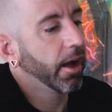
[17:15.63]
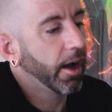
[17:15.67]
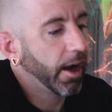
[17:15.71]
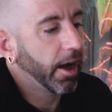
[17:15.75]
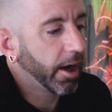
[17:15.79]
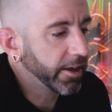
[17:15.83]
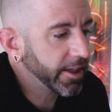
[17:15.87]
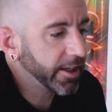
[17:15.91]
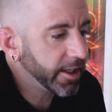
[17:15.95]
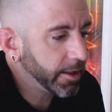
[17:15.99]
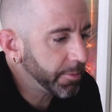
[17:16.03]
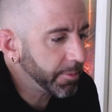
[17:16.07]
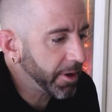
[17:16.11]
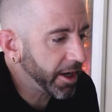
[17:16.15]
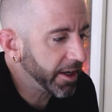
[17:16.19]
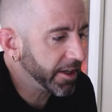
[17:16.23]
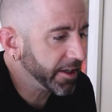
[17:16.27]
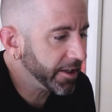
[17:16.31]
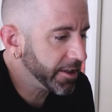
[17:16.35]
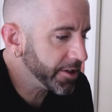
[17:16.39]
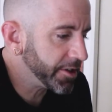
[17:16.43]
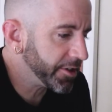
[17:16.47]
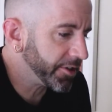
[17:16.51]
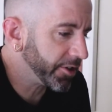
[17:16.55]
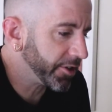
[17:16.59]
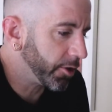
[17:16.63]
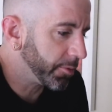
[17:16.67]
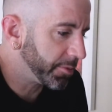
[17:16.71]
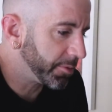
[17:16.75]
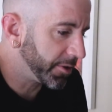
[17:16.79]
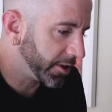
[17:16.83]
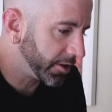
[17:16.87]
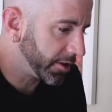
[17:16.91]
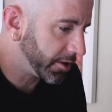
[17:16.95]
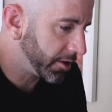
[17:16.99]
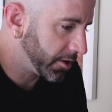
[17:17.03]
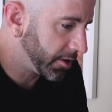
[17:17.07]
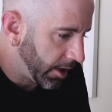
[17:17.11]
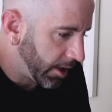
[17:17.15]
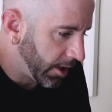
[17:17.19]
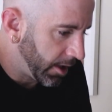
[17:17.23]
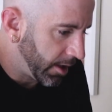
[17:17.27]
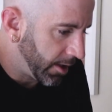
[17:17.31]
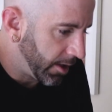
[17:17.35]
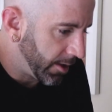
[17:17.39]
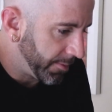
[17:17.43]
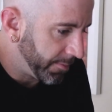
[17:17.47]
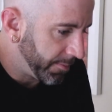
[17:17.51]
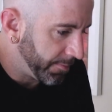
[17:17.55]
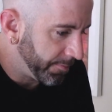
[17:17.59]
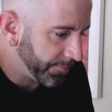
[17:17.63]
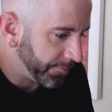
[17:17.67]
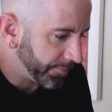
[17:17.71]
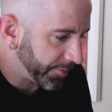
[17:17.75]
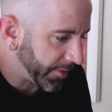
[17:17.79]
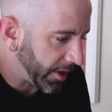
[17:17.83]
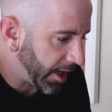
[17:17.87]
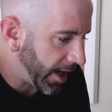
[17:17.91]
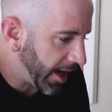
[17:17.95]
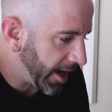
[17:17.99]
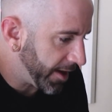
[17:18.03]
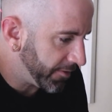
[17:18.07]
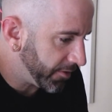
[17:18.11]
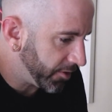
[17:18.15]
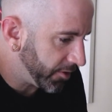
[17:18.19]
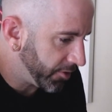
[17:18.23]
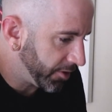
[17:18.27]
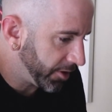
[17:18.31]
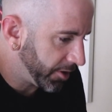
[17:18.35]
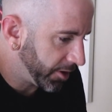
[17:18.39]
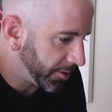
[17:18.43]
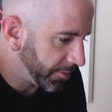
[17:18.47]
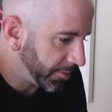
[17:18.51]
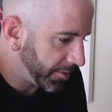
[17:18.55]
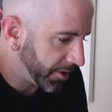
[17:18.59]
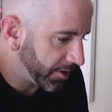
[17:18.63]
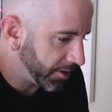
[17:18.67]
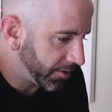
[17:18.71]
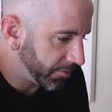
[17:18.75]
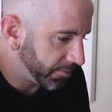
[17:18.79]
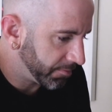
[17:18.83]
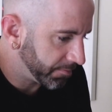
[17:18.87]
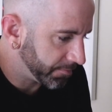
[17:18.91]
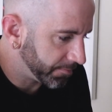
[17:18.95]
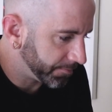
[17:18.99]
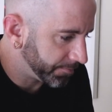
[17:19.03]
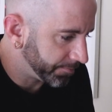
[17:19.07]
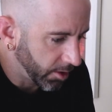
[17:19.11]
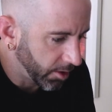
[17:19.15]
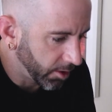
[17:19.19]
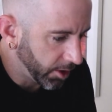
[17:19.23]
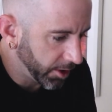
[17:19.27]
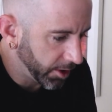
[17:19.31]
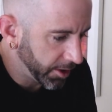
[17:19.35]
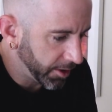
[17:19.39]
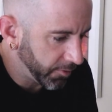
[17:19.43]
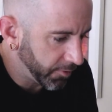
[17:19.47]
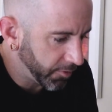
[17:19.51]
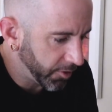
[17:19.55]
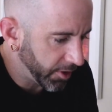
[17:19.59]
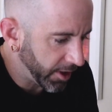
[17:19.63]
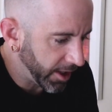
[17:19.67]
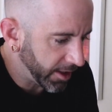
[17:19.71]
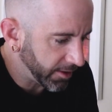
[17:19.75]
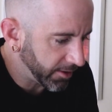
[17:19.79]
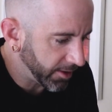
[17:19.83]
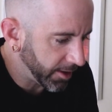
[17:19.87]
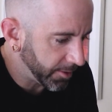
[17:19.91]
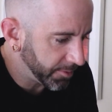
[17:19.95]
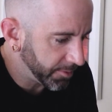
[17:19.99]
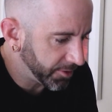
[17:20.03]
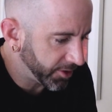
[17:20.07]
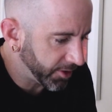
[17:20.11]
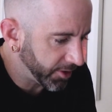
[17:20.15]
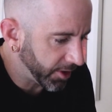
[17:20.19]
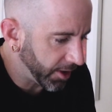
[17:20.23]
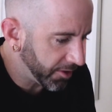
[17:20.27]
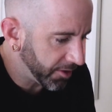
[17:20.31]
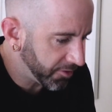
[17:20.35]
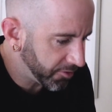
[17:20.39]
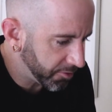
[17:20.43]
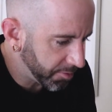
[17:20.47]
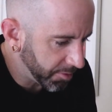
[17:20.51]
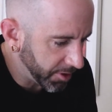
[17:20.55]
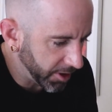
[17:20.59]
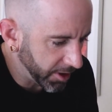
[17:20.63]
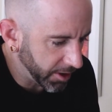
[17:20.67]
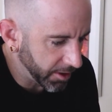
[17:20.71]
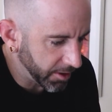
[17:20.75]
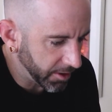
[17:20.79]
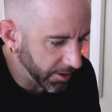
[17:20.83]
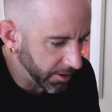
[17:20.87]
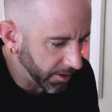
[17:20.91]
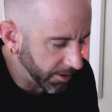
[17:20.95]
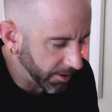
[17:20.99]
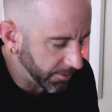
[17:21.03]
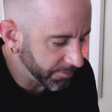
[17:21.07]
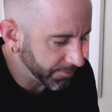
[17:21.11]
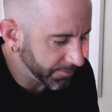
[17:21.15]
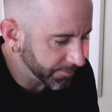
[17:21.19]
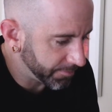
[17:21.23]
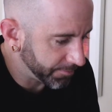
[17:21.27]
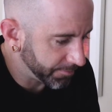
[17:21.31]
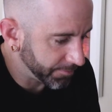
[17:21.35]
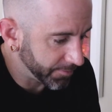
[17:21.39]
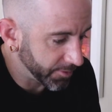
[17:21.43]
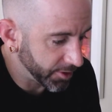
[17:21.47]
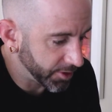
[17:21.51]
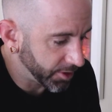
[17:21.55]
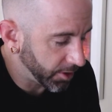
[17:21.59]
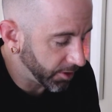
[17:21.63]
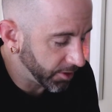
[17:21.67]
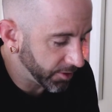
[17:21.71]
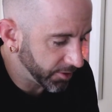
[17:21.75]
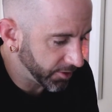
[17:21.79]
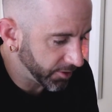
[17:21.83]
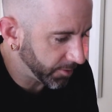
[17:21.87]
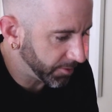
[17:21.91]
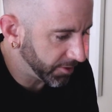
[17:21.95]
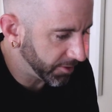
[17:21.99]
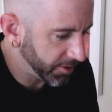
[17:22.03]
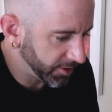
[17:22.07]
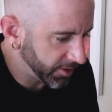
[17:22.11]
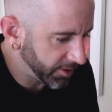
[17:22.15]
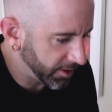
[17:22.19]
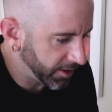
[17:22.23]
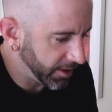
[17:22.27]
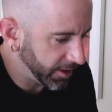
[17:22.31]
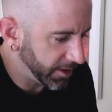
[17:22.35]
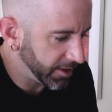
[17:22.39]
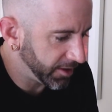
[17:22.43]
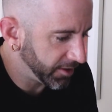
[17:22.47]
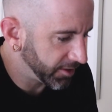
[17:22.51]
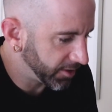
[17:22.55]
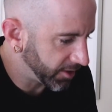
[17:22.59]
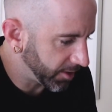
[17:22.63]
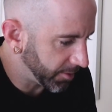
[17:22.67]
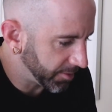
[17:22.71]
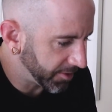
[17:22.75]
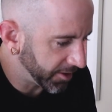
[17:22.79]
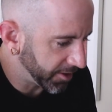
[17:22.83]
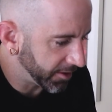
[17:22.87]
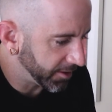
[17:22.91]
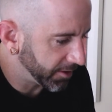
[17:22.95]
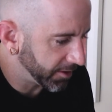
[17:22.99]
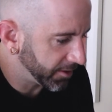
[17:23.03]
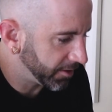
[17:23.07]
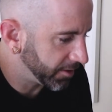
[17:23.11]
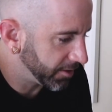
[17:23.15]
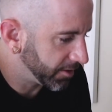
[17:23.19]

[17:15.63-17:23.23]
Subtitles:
I'll keep my ears open. I haven't really been looking for that type of stuff, but I'm sure someone's gonna need something.